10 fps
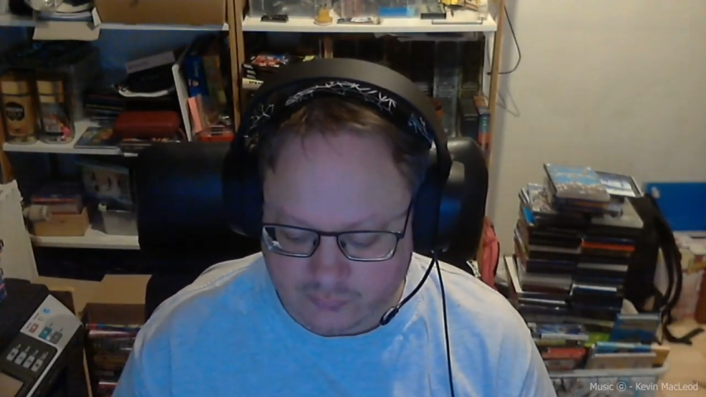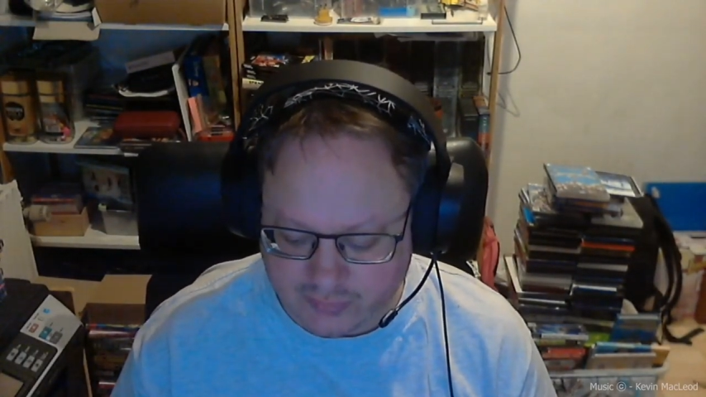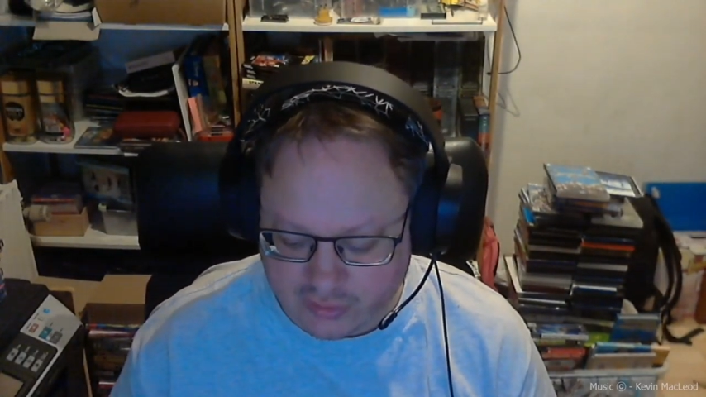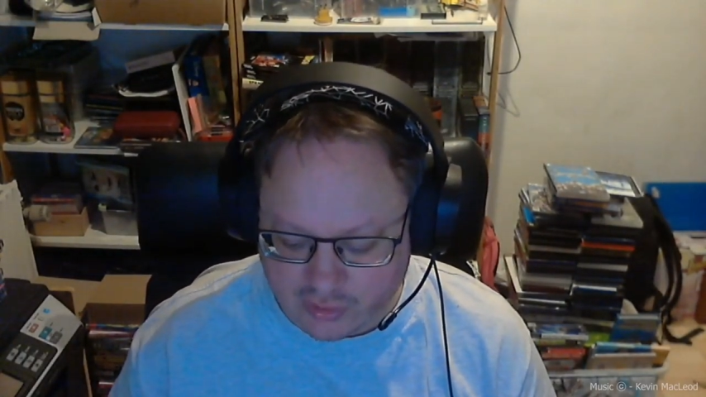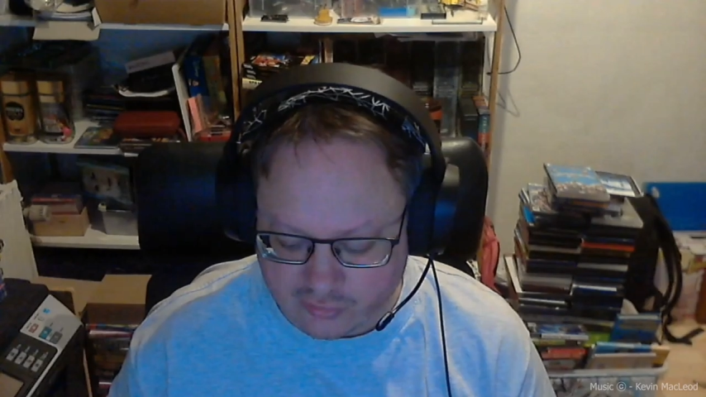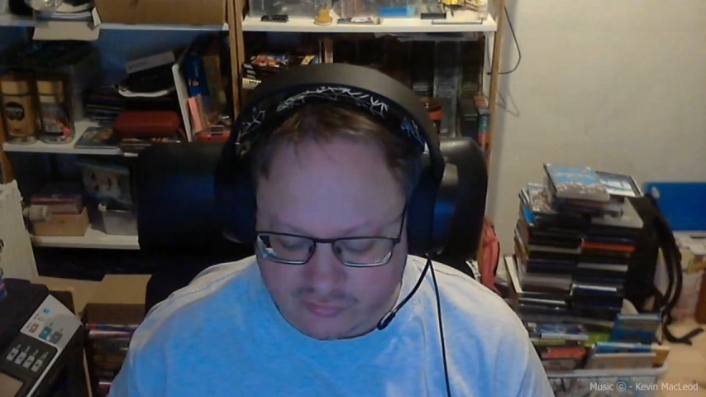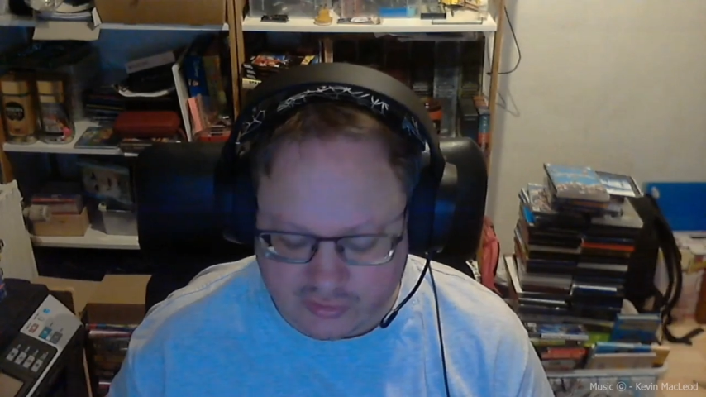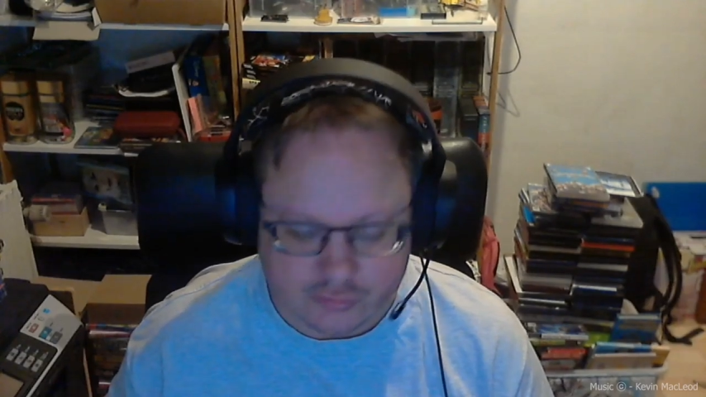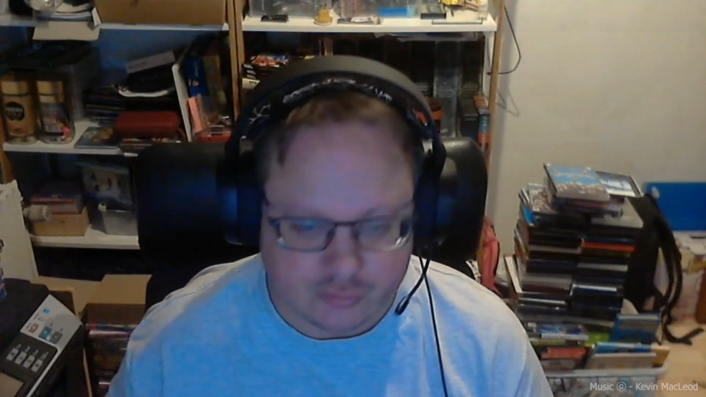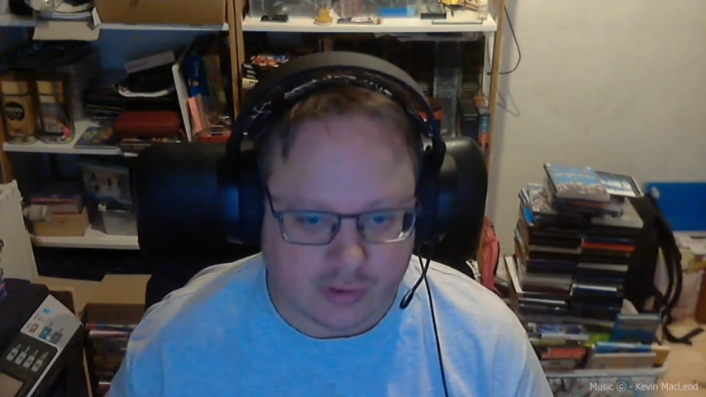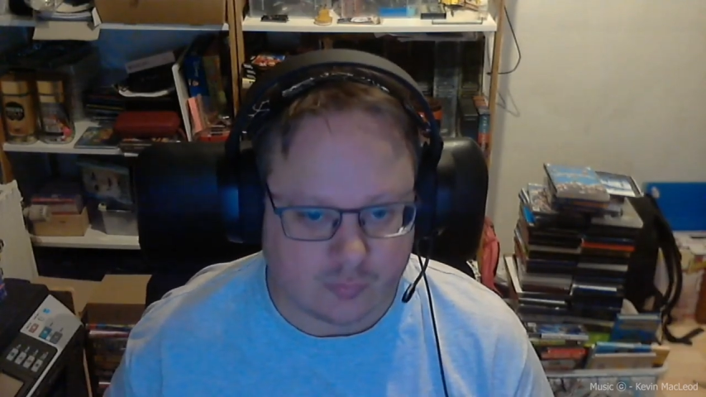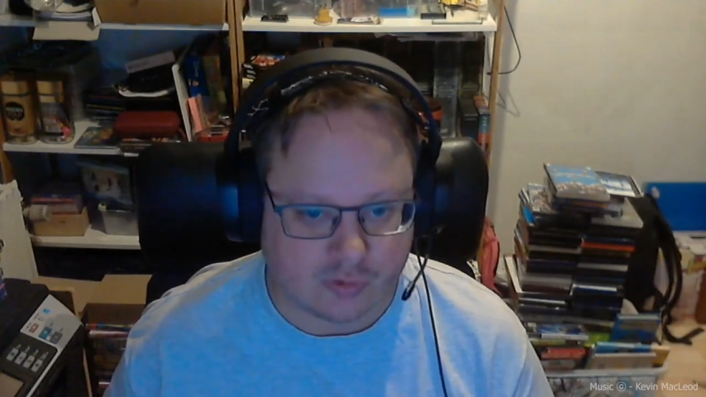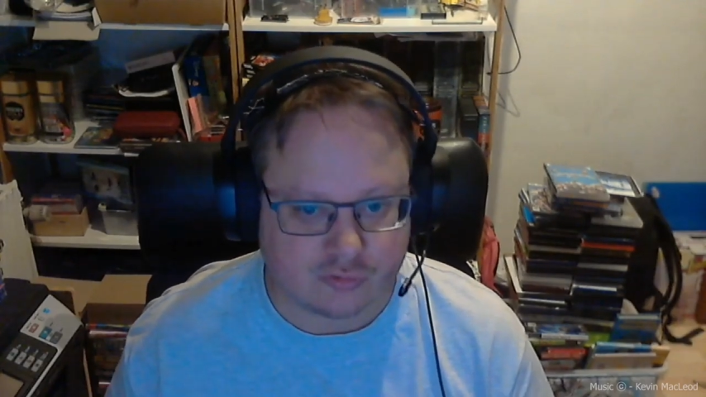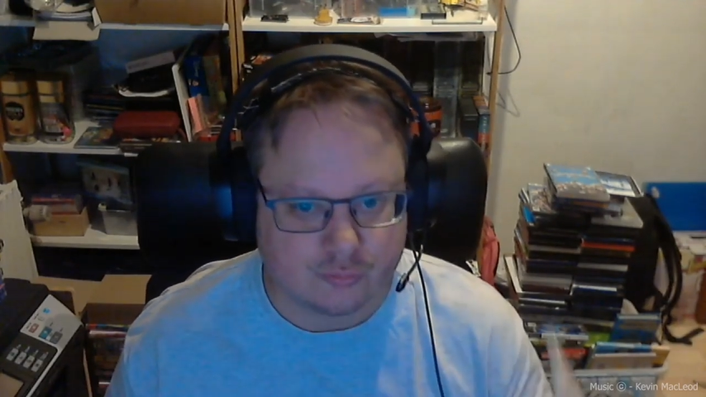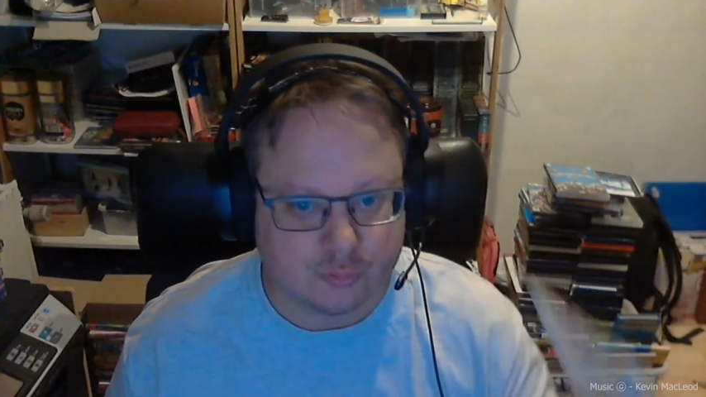because I do not want
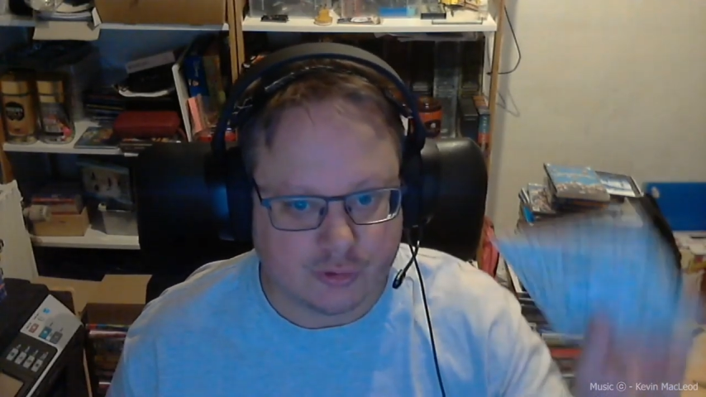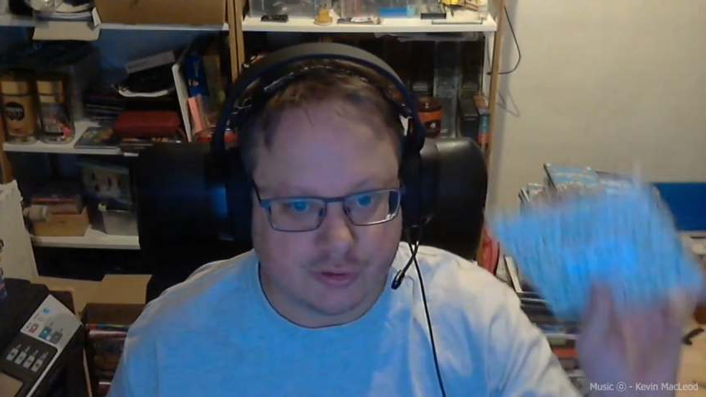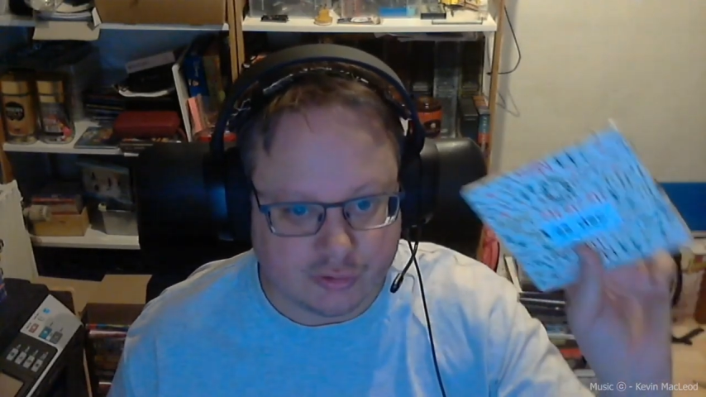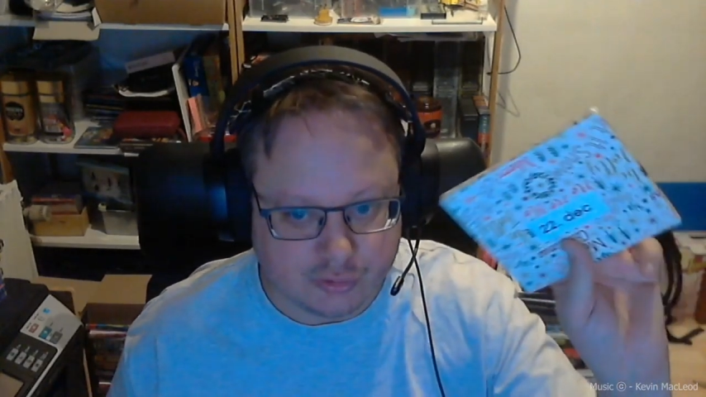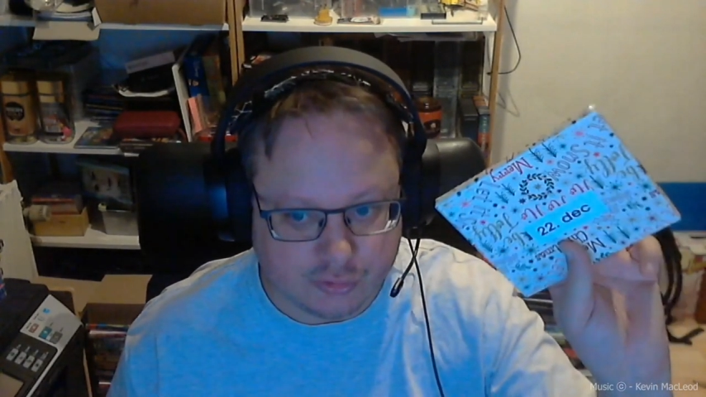to ruin